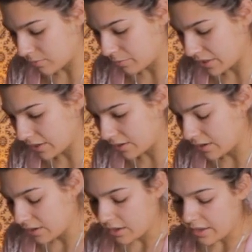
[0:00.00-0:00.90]
but
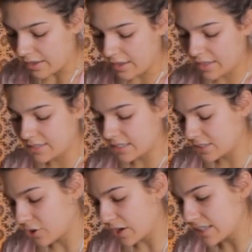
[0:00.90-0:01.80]
it's
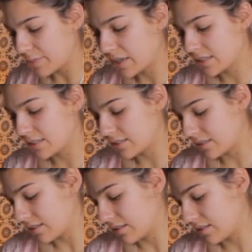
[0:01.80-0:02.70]
it's crazy because
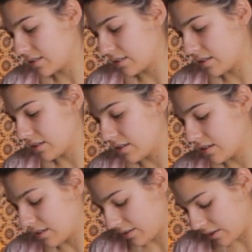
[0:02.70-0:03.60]

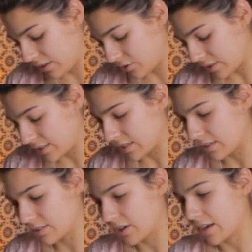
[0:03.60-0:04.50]

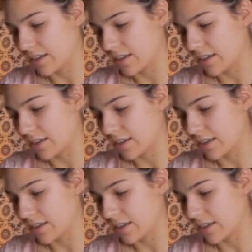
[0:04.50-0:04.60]
interesting. Sorry